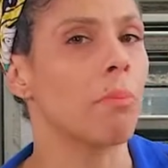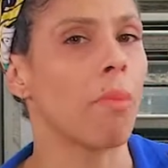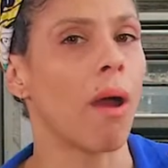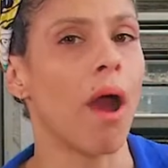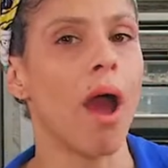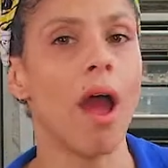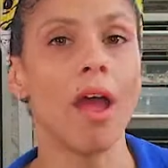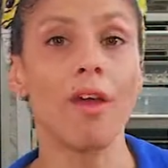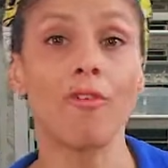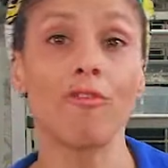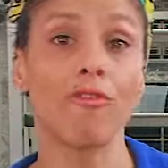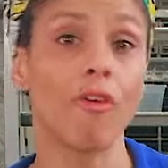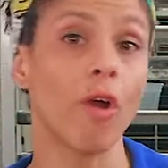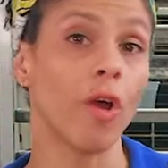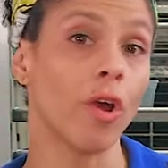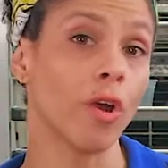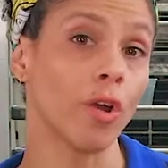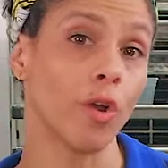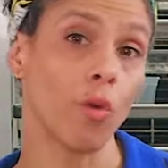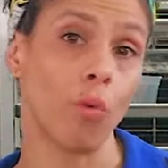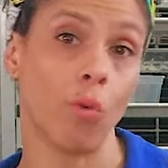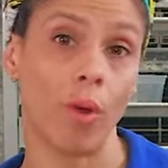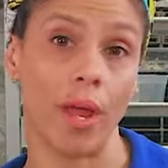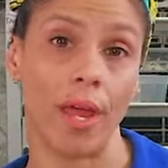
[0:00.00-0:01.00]
by far
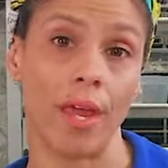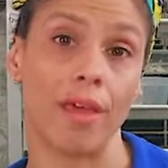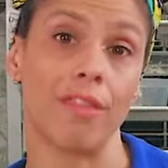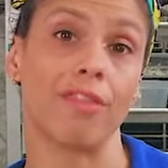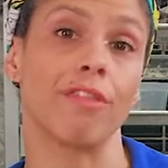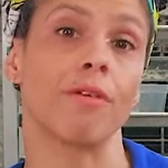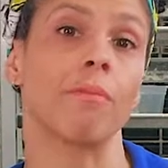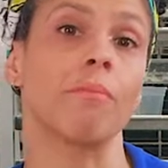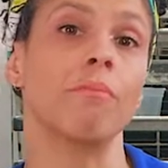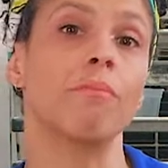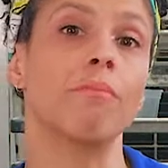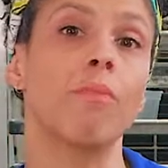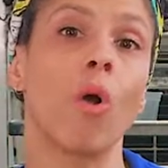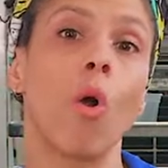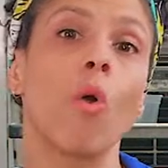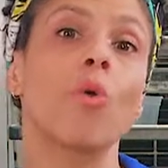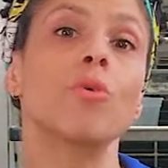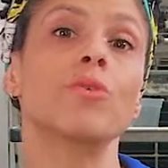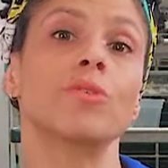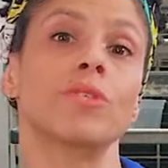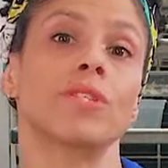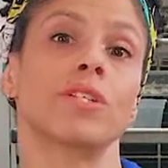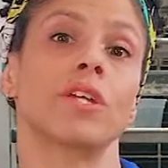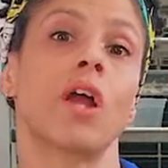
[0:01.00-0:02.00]
and away the
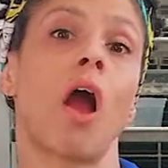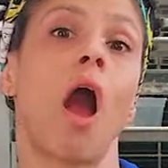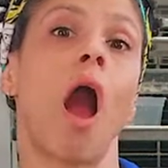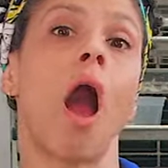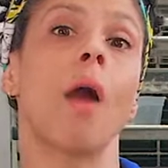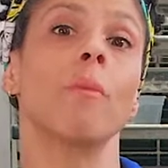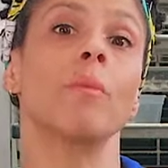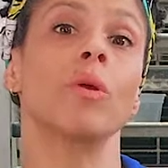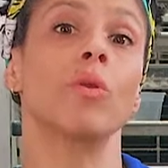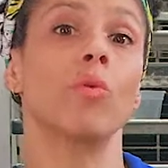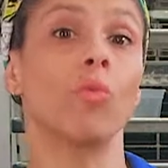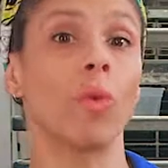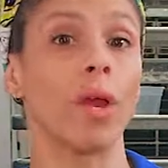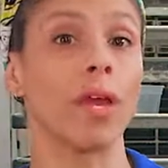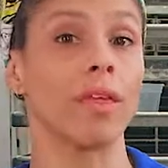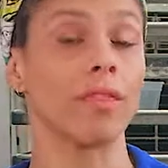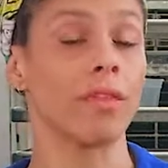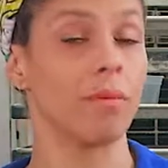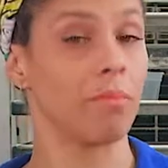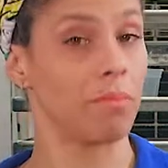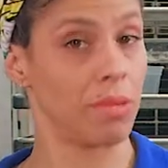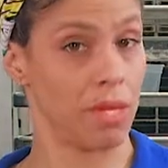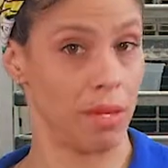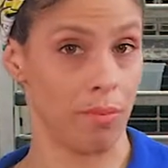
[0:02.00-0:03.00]
most common way
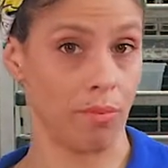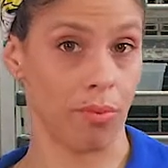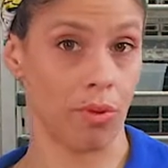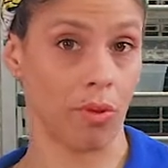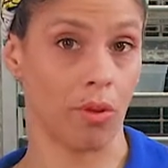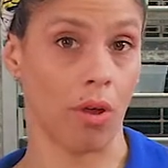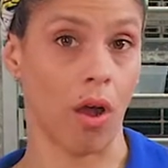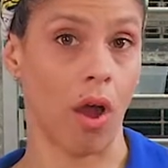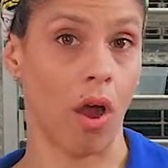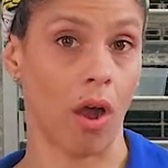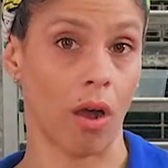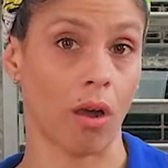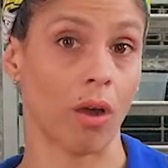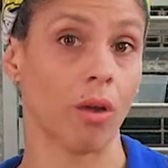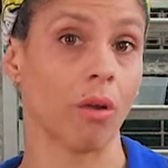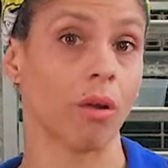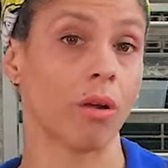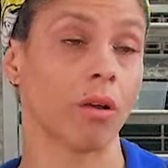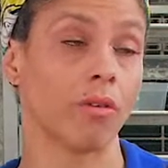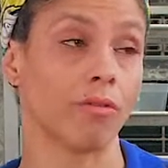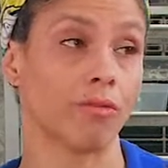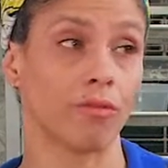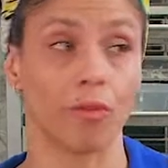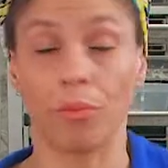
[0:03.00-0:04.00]
that people
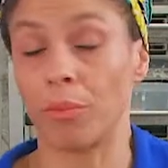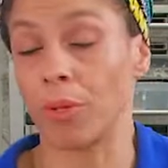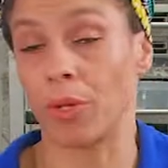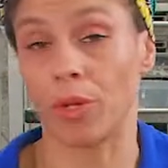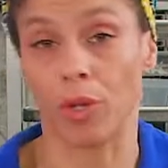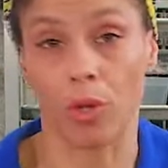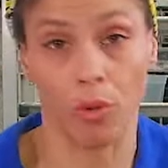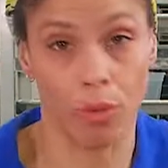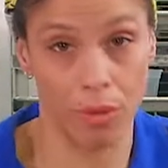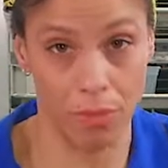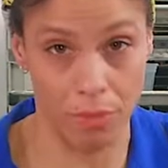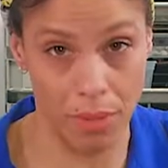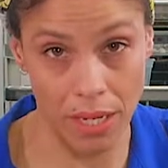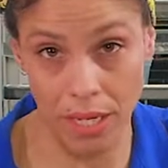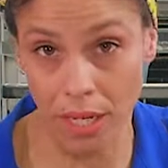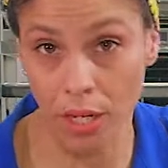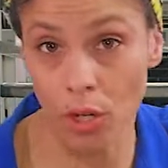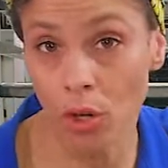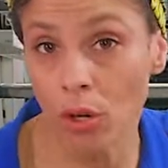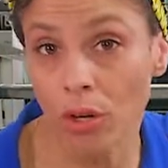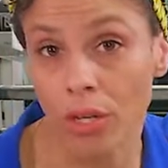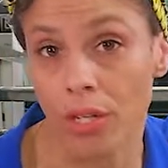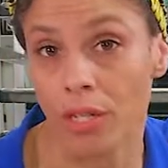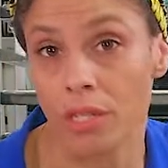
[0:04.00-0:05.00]
are familiar with making
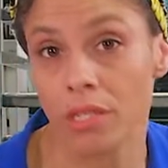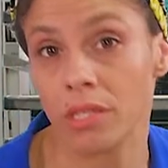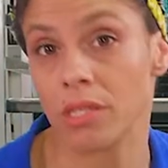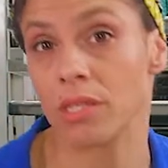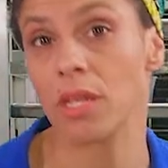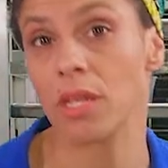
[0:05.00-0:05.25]
cookies.